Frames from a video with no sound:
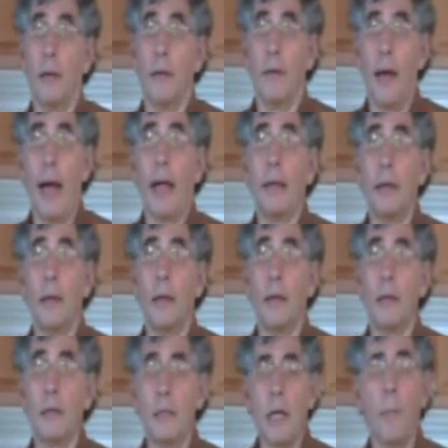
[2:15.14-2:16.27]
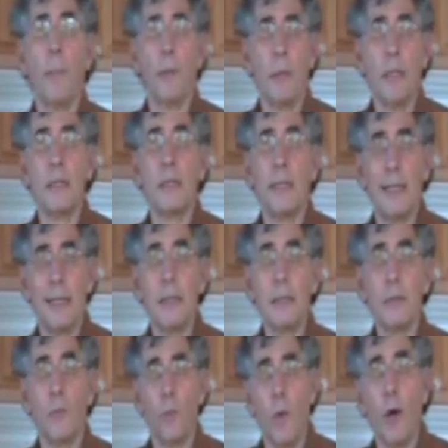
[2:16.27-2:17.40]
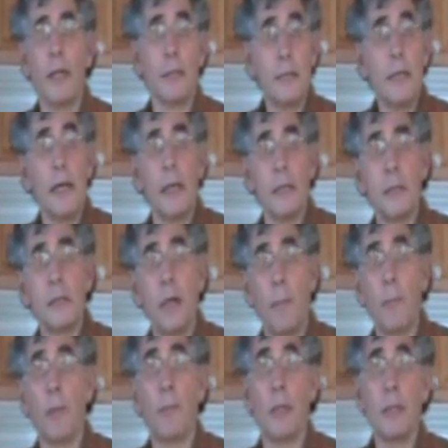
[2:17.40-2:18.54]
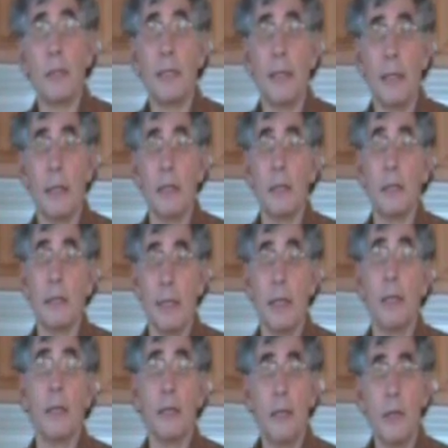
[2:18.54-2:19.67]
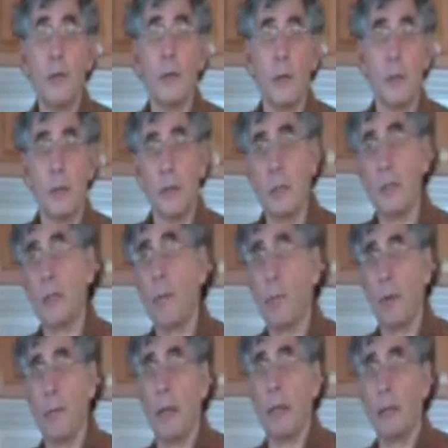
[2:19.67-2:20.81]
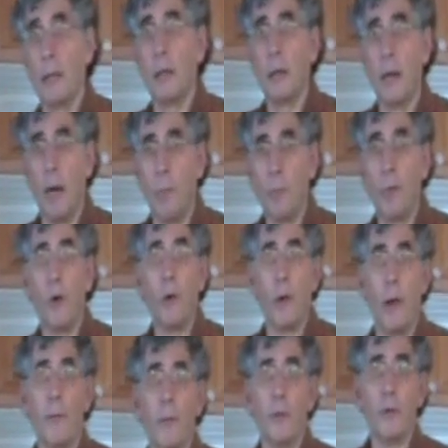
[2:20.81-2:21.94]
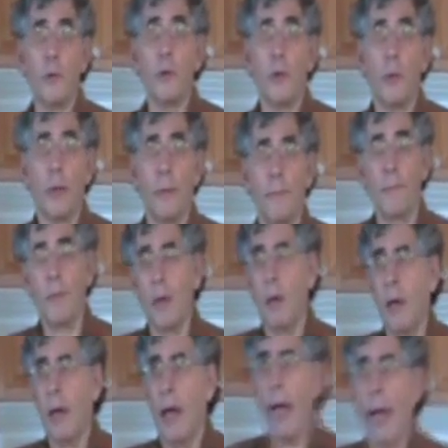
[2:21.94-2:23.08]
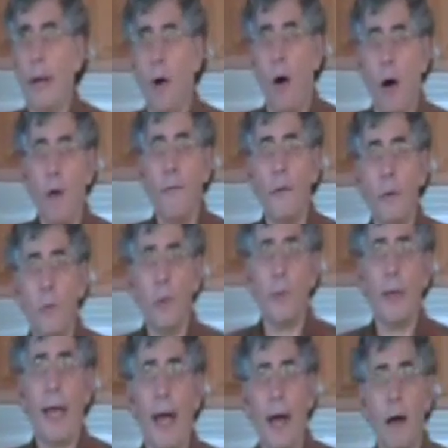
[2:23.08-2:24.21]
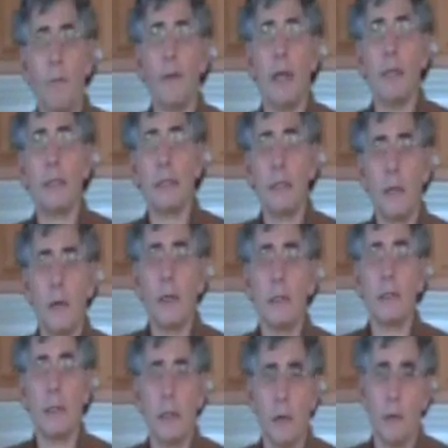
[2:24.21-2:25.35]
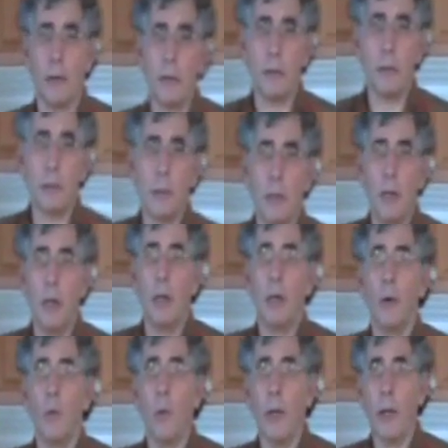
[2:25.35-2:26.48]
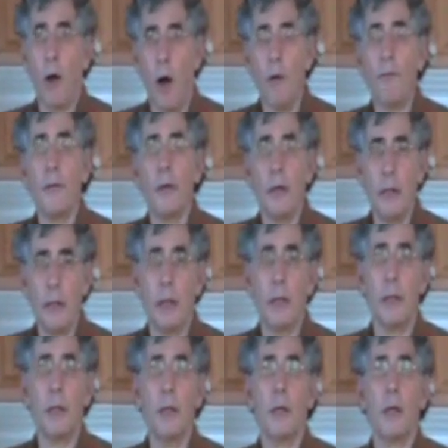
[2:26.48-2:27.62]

that supplements is what it says. Supplements is in addition to supplement a program that you're doing. And often when we have a serious illness, we often need